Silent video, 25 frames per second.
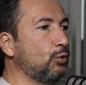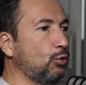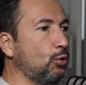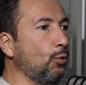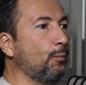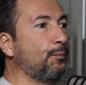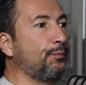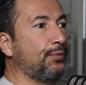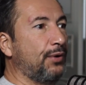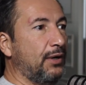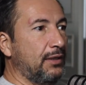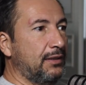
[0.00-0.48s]

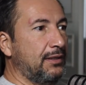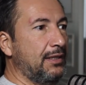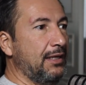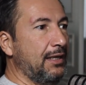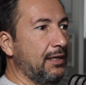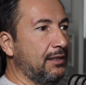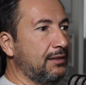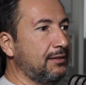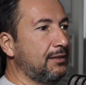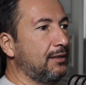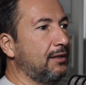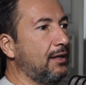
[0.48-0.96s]
to
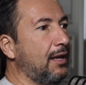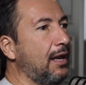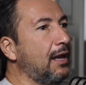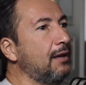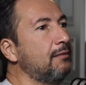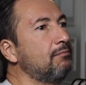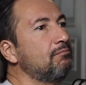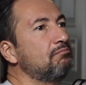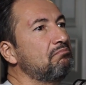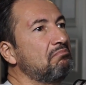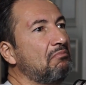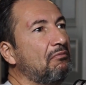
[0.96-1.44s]
predict,
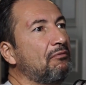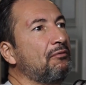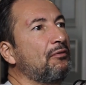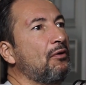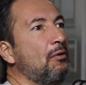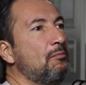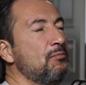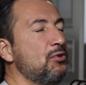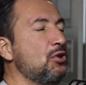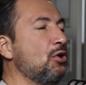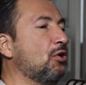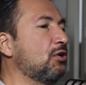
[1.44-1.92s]
and
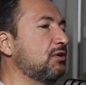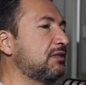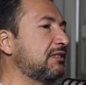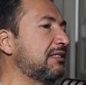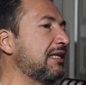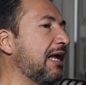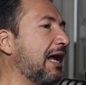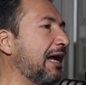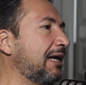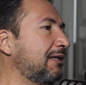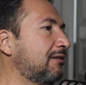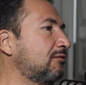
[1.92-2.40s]
from your
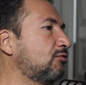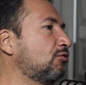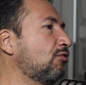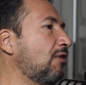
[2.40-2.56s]
side,